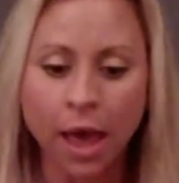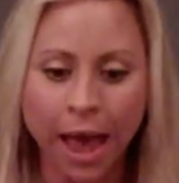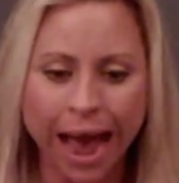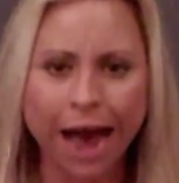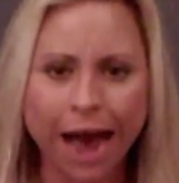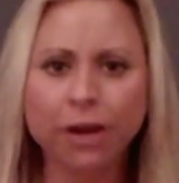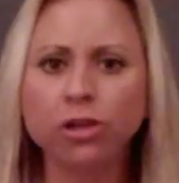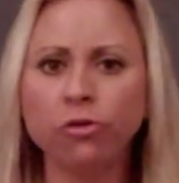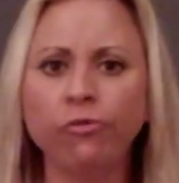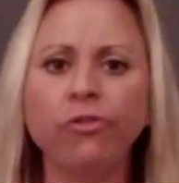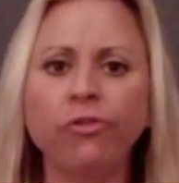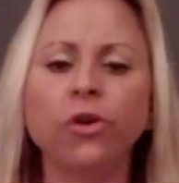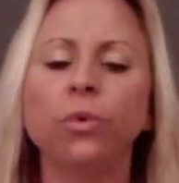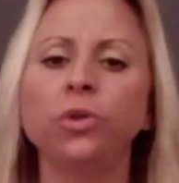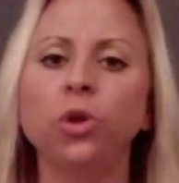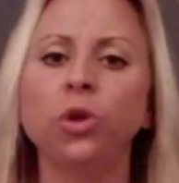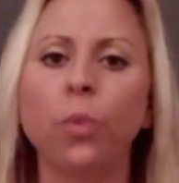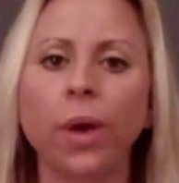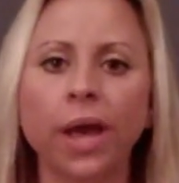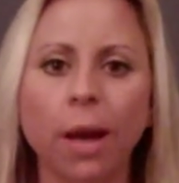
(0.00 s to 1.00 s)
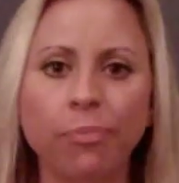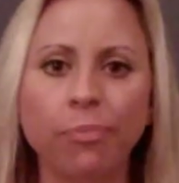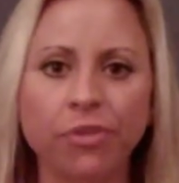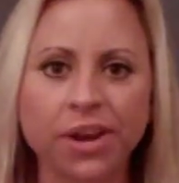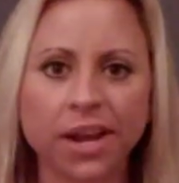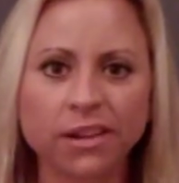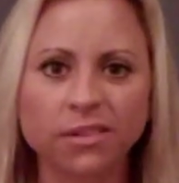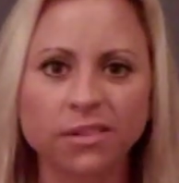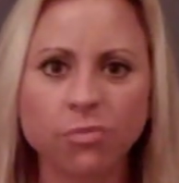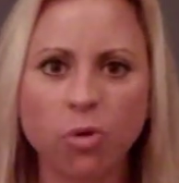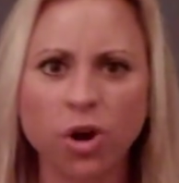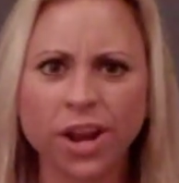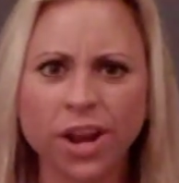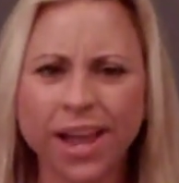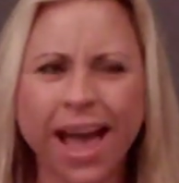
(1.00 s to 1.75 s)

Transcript: How do you feel when you wake up the next morning?